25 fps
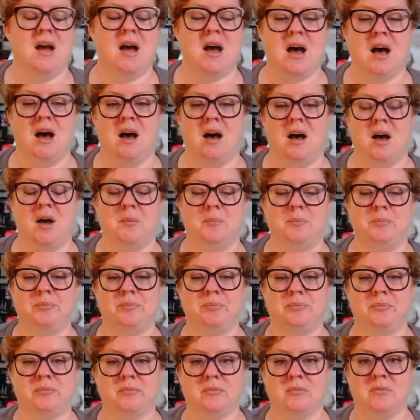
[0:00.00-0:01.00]

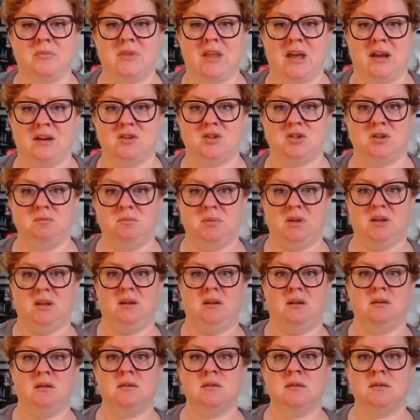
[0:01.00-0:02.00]
That should
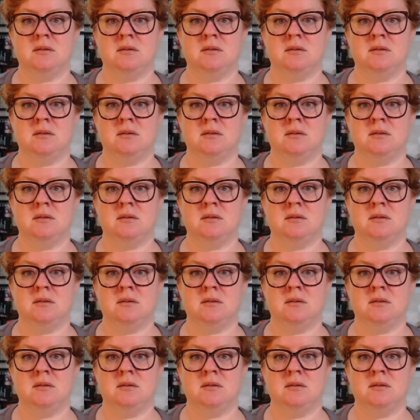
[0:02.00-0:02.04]
be